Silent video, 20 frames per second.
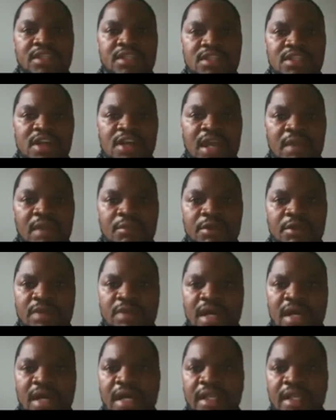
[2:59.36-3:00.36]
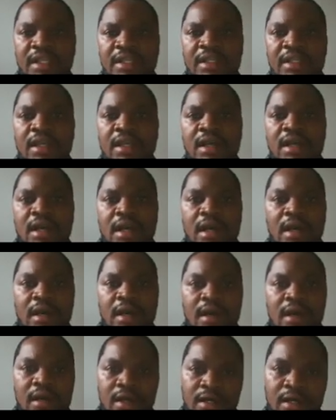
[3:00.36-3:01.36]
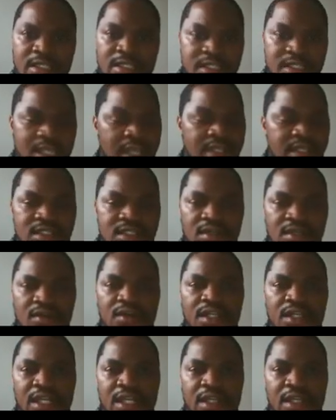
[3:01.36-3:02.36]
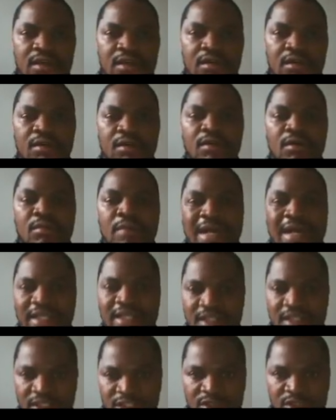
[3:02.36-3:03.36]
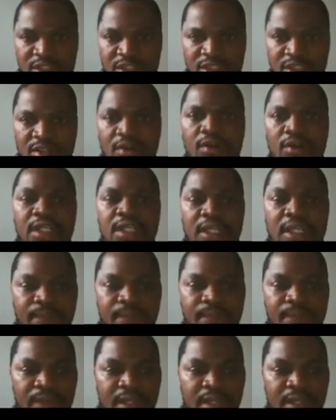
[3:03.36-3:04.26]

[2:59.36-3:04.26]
described by size only or magnitude only.